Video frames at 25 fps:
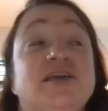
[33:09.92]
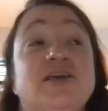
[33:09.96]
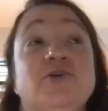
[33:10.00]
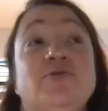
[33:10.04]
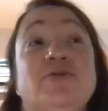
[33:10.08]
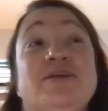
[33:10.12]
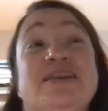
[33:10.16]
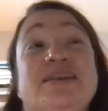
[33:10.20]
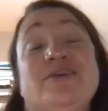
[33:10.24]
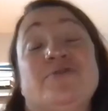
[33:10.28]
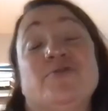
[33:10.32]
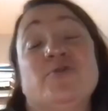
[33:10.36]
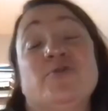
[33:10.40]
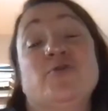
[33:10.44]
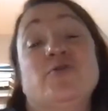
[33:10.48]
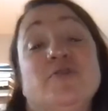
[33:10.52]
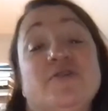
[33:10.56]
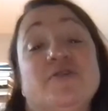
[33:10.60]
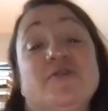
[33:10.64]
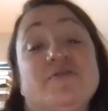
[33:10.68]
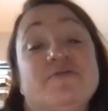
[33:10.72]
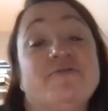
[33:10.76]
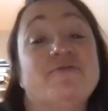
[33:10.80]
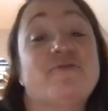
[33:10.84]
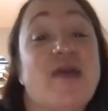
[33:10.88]
who I now call
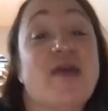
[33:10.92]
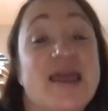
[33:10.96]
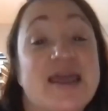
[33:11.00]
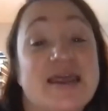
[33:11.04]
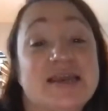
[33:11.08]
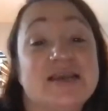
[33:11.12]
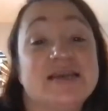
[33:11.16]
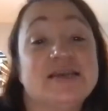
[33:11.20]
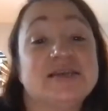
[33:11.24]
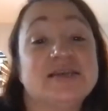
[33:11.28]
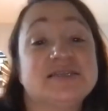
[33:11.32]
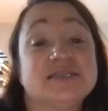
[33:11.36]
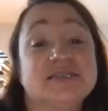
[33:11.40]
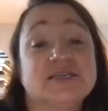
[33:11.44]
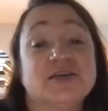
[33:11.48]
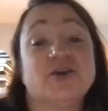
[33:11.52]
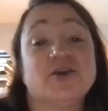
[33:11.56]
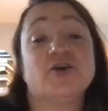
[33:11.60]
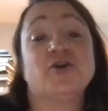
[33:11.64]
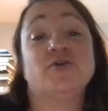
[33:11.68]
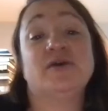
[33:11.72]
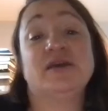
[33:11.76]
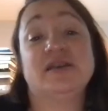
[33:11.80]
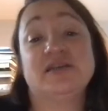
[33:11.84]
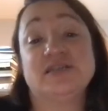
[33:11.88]
a friend
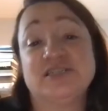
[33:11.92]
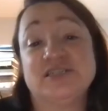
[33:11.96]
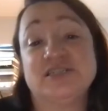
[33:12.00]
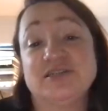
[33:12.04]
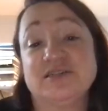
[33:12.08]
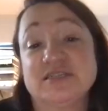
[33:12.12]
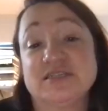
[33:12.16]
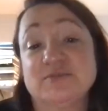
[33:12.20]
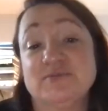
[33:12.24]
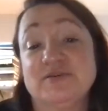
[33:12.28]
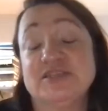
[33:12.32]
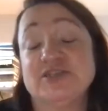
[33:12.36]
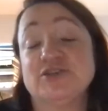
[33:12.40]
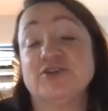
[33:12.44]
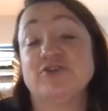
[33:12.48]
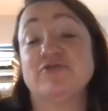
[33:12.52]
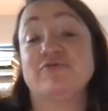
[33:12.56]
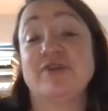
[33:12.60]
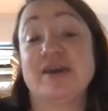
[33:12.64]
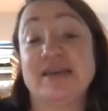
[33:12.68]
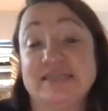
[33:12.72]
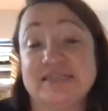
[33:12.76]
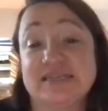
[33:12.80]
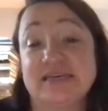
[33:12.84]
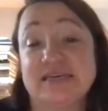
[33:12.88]
who introduced me to a
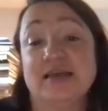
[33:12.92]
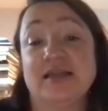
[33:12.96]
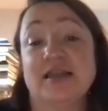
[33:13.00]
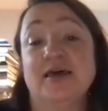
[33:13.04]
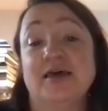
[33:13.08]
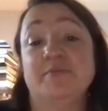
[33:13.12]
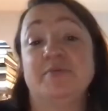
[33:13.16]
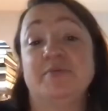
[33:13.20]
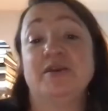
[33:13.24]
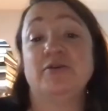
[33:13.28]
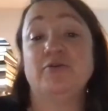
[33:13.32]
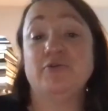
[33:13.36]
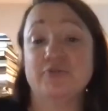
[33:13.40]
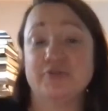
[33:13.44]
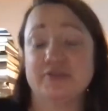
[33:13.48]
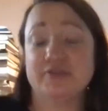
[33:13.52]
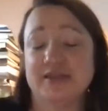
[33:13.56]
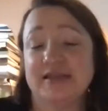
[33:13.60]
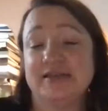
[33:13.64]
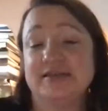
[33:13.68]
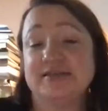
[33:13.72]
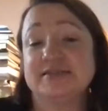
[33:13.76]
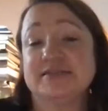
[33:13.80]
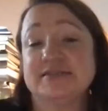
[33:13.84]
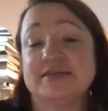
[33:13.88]
writing club in North
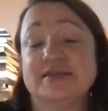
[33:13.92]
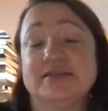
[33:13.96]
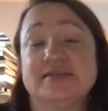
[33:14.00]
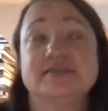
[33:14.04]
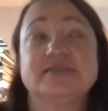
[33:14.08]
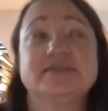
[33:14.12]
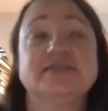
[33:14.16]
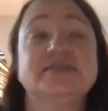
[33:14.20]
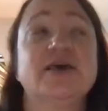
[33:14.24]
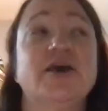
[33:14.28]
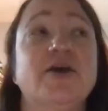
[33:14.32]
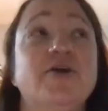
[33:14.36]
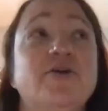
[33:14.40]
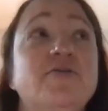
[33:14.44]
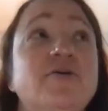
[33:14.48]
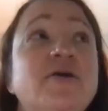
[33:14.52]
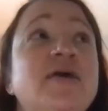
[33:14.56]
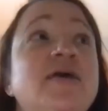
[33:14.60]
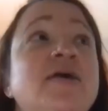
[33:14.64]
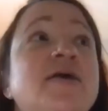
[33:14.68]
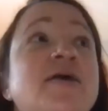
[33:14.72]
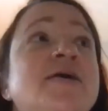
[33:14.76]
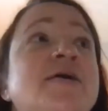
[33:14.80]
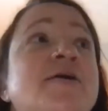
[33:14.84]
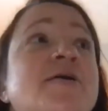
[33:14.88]
London. So
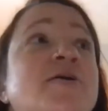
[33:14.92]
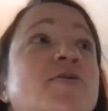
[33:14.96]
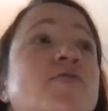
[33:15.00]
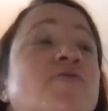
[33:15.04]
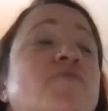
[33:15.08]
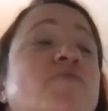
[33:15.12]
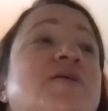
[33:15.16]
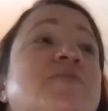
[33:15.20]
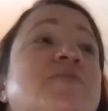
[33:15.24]
mm. we